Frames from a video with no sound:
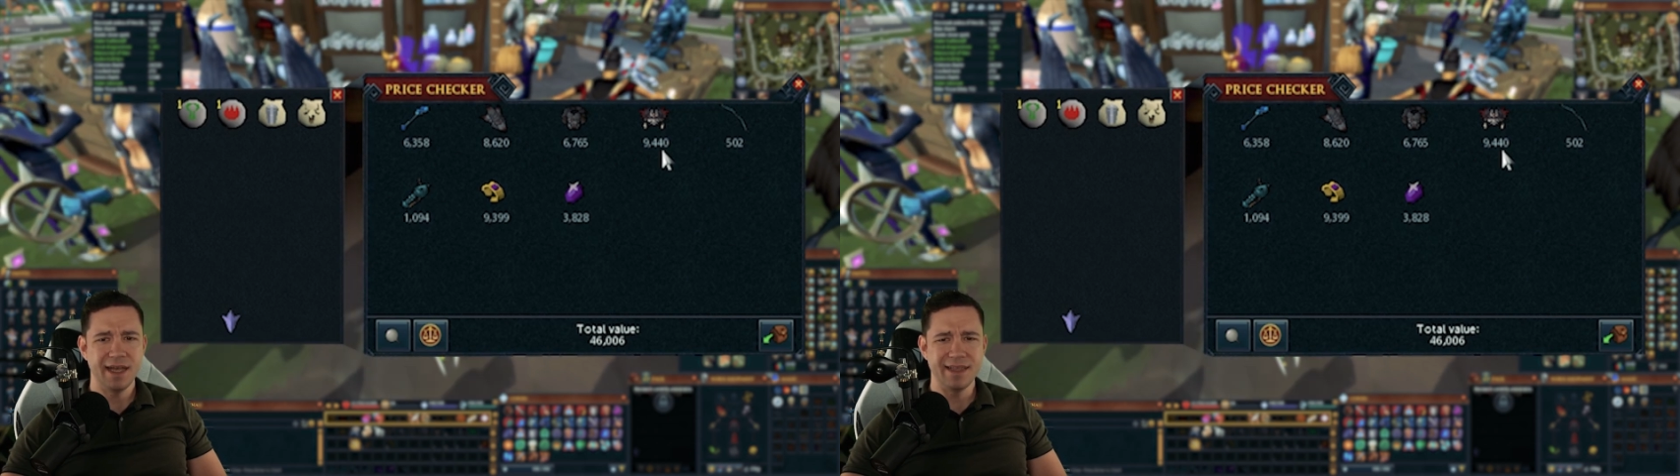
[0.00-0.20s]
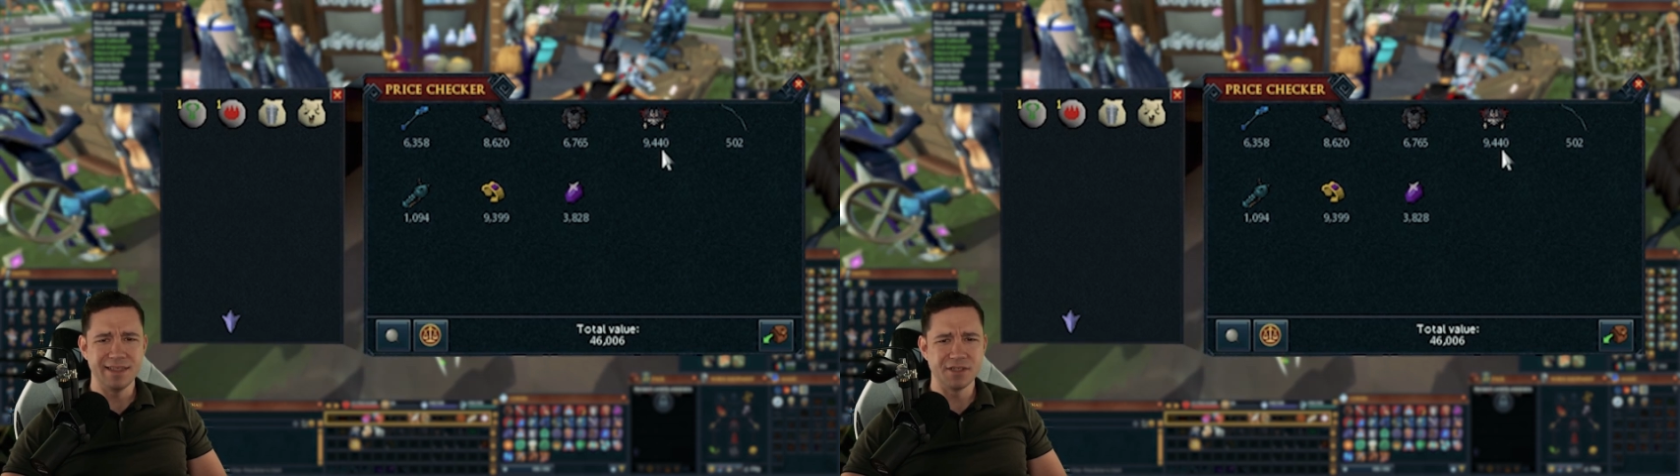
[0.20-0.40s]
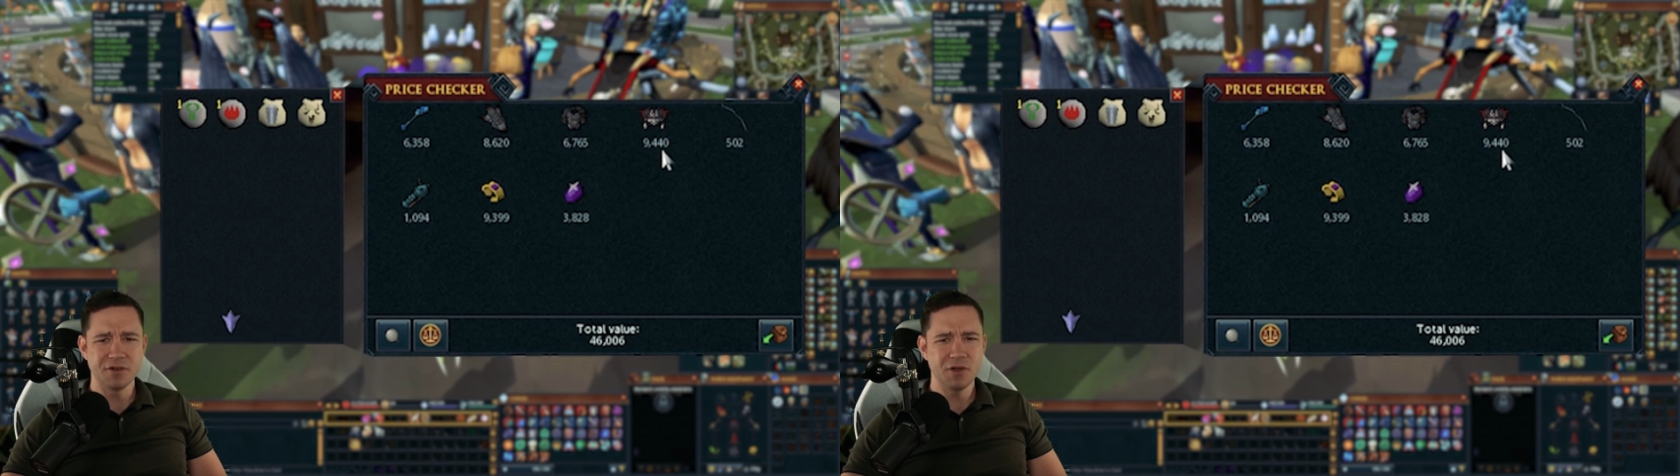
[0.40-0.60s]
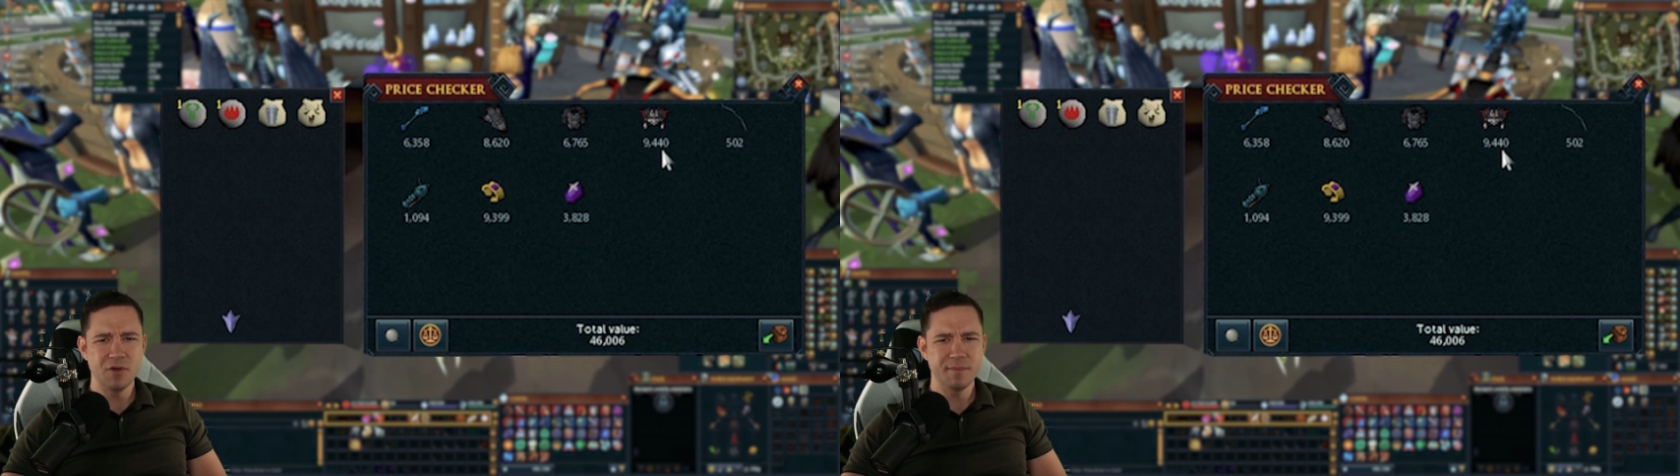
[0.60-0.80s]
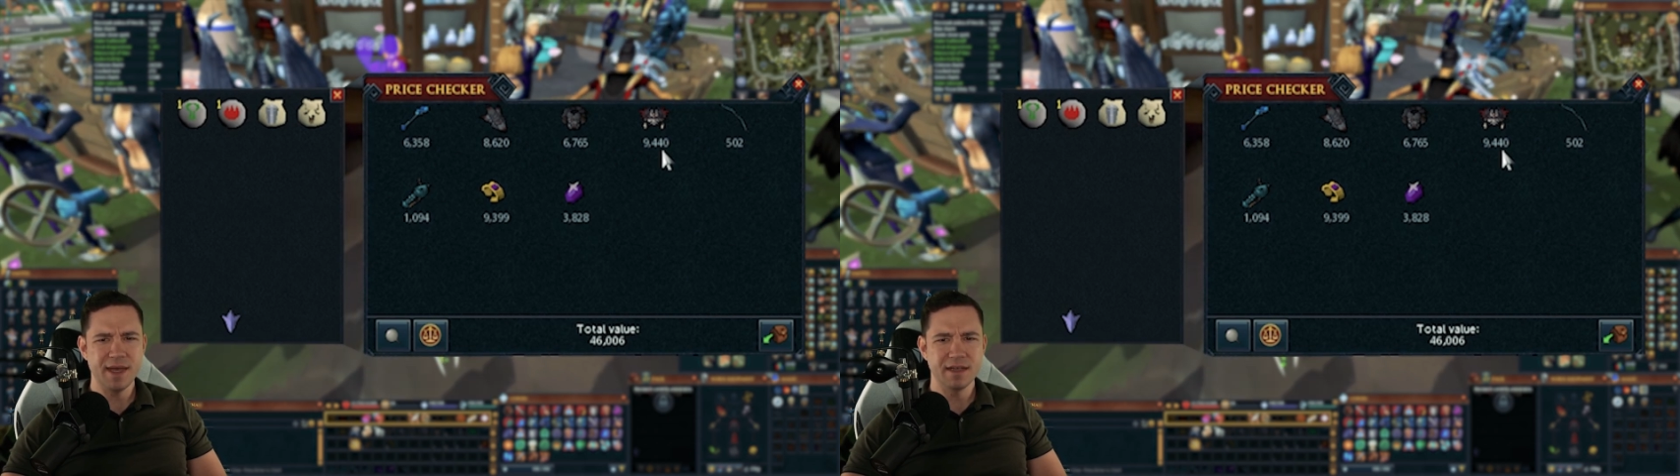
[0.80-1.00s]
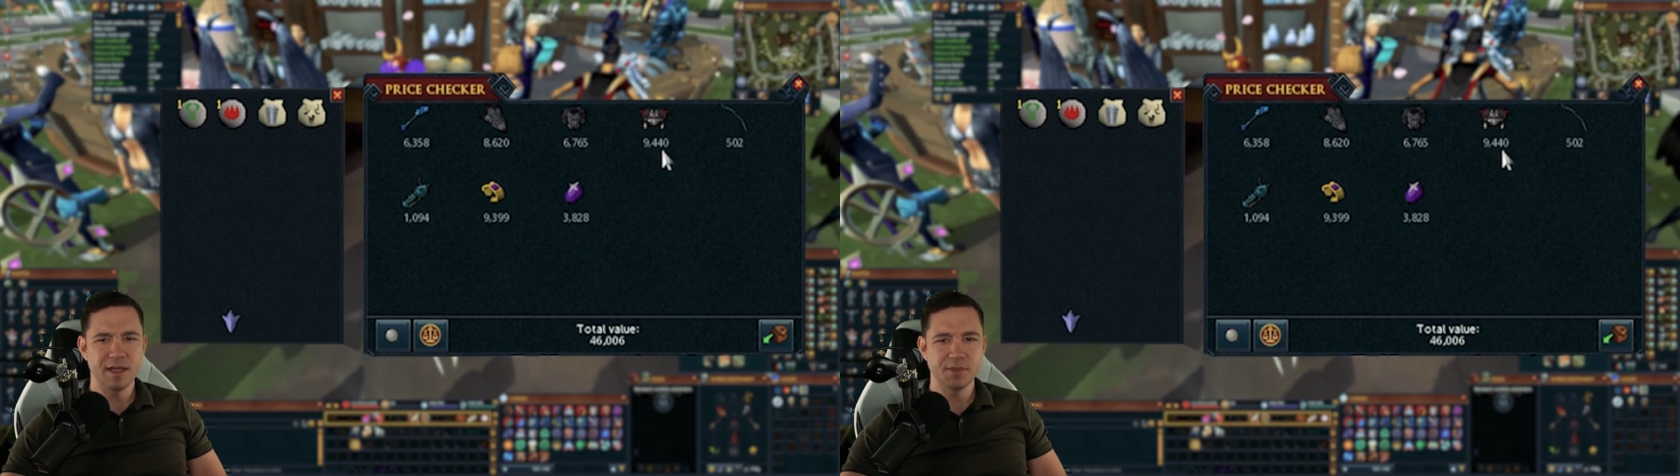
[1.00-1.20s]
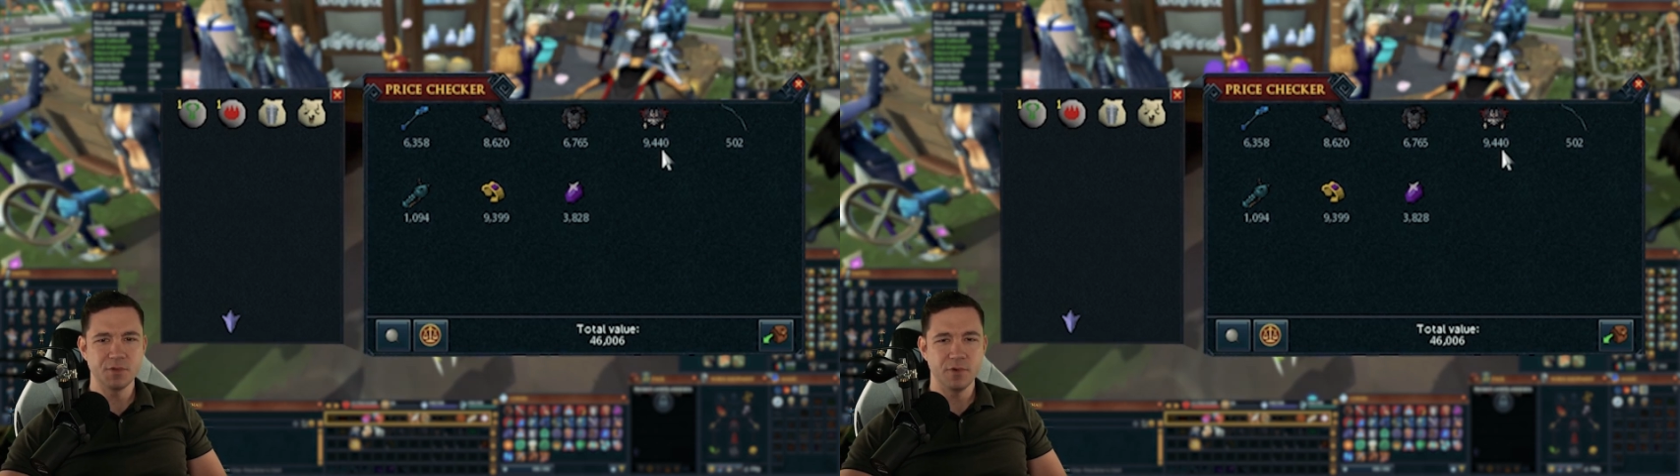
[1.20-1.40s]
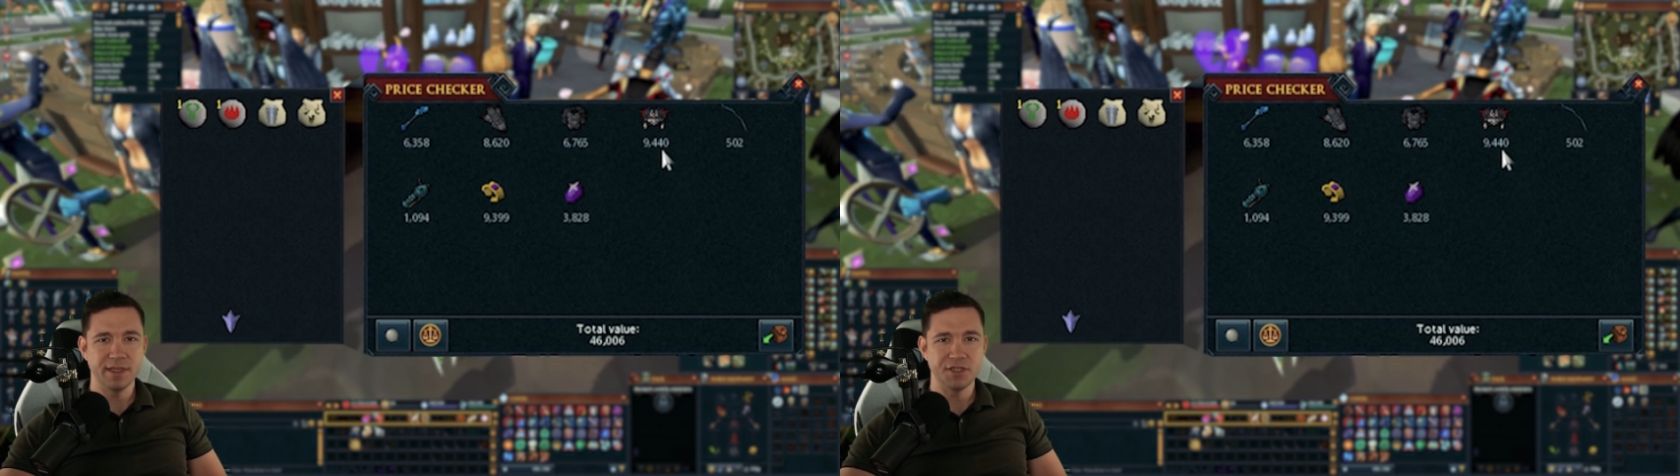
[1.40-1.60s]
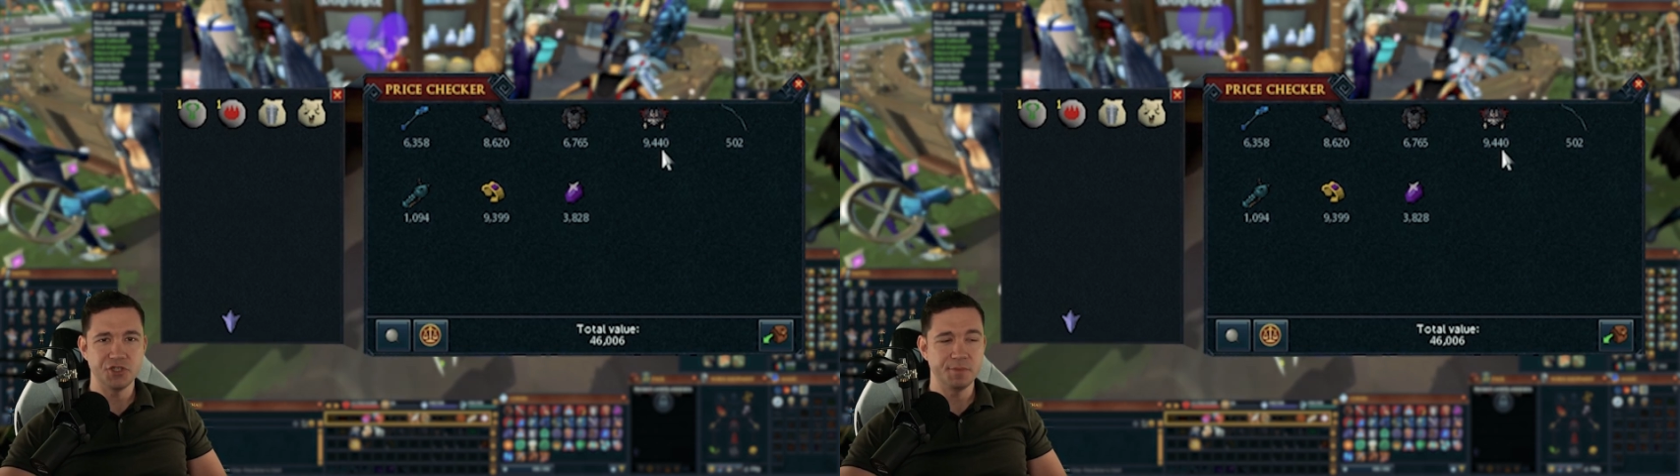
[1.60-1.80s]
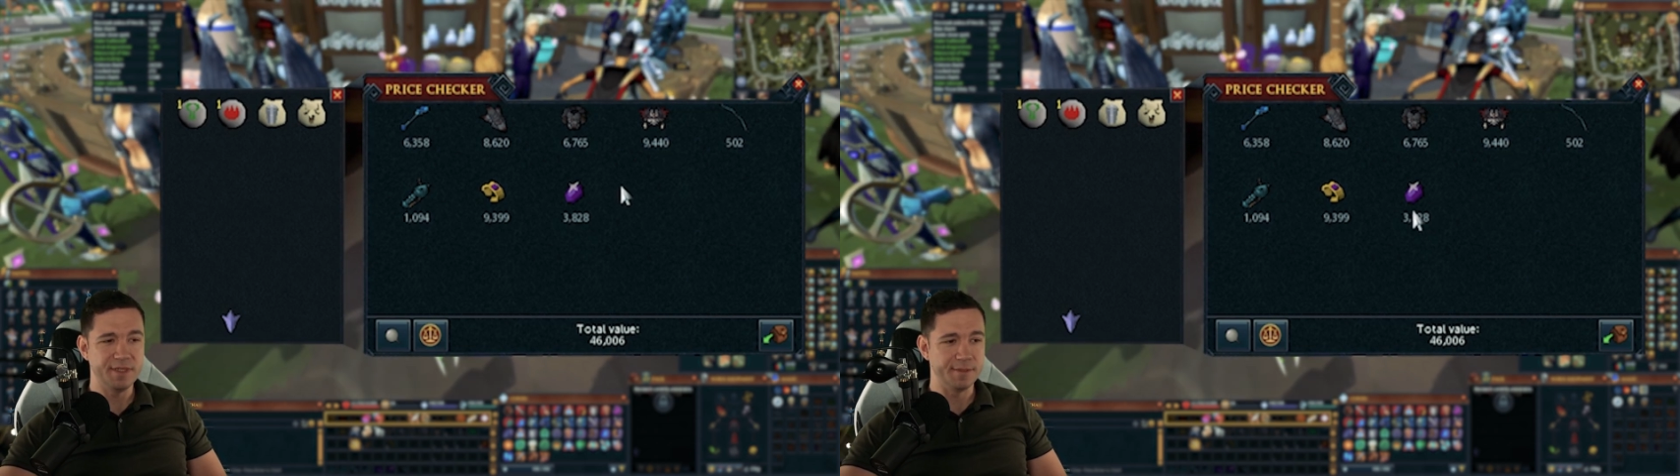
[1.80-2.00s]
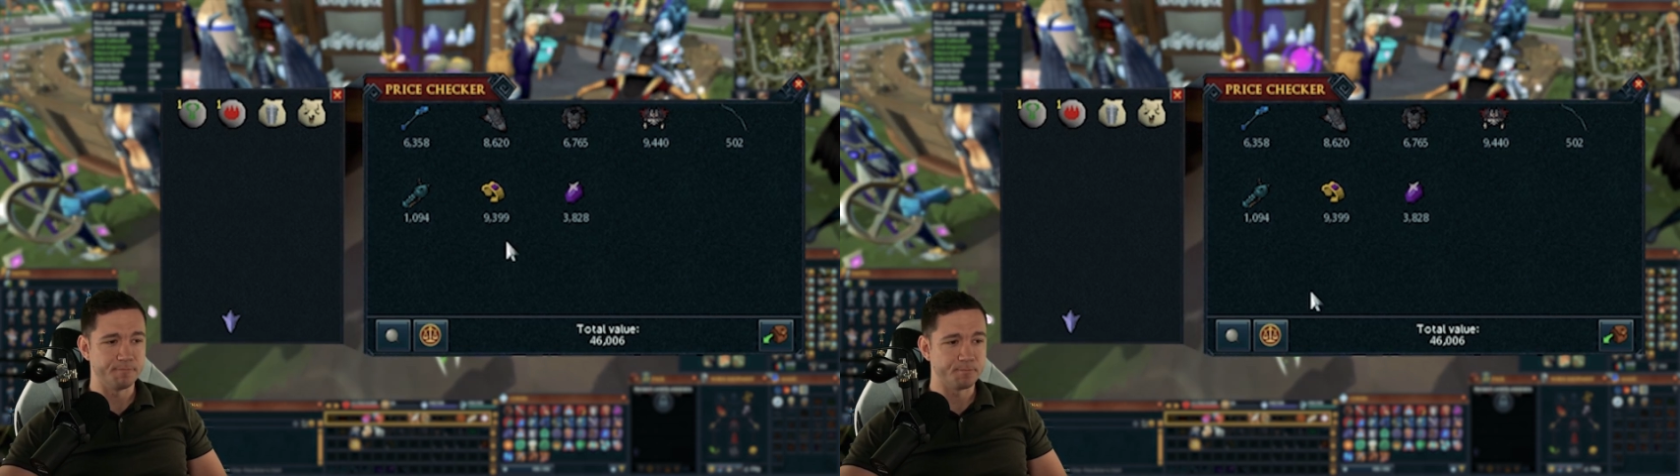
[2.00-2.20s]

and these aren't going back up to where they should be.